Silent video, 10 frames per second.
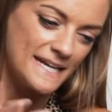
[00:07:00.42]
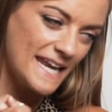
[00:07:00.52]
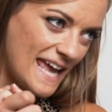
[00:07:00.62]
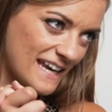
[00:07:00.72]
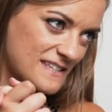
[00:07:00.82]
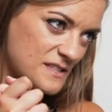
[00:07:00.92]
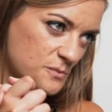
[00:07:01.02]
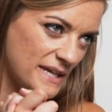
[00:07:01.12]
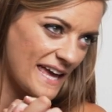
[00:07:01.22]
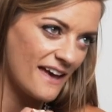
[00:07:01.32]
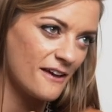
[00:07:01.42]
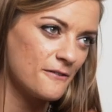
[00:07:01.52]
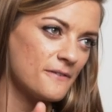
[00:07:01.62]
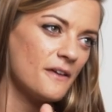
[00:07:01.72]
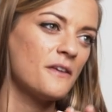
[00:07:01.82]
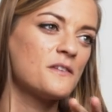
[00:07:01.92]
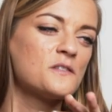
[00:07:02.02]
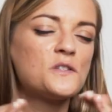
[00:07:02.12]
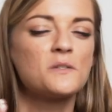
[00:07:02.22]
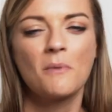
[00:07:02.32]
Next, we have
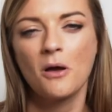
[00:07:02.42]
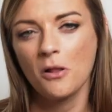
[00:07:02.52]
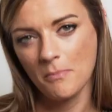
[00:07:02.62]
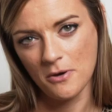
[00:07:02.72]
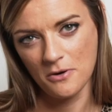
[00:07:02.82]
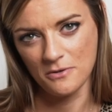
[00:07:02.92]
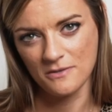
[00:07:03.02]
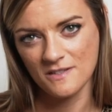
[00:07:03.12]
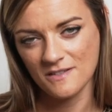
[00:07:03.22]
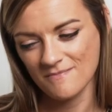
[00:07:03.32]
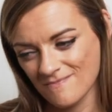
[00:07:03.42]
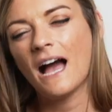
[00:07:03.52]
small birds.